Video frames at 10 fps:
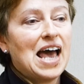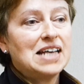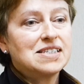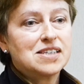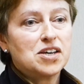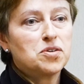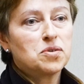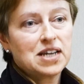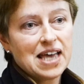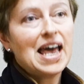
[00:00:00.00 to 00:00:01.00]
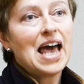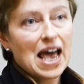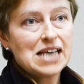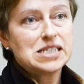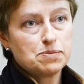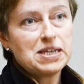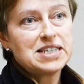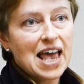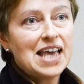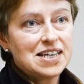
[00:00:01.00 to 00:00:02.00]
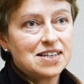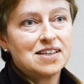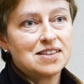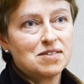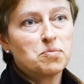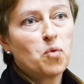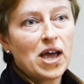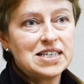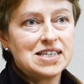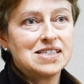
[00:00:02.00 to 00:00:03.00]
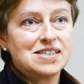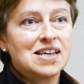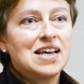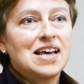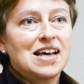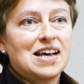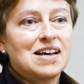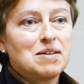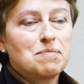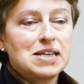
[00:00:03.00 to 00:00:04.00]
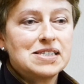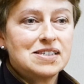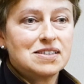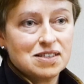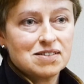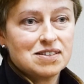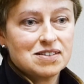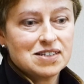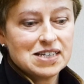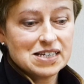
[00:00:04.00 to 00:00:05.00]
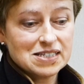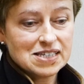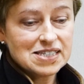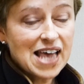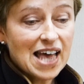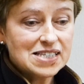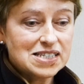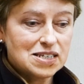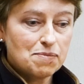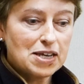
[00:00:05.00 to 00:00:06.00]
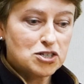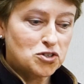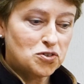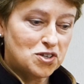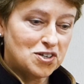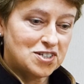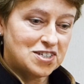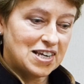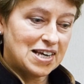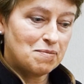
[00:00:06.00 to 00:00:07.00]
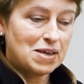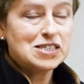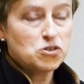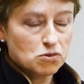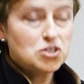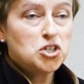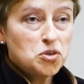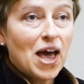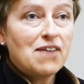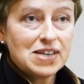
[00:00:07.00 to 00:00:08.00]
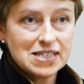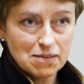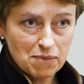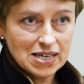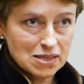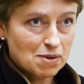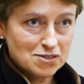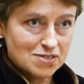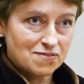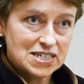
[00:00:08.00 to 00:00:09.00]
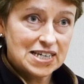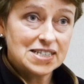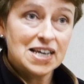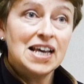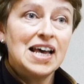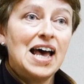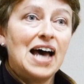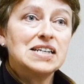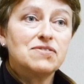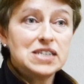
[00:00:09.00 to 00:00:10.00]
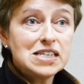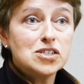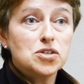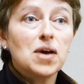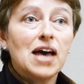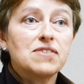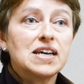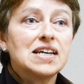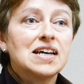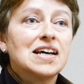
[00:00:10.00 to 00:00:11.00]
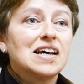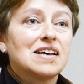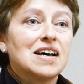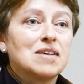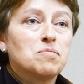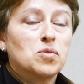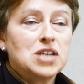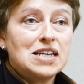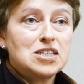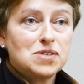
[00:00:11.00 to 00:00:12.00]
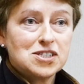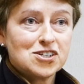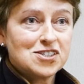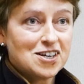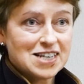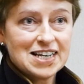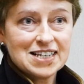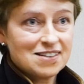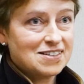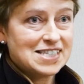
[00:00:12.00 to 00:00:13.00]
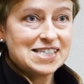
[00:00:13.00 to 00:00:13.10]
and so care has to be taken that the weight is, um, is assessed to make sure that um, it's not too heavy and they're making the muscles fatigued. And if it is too heavy, um, what I do is just cut a little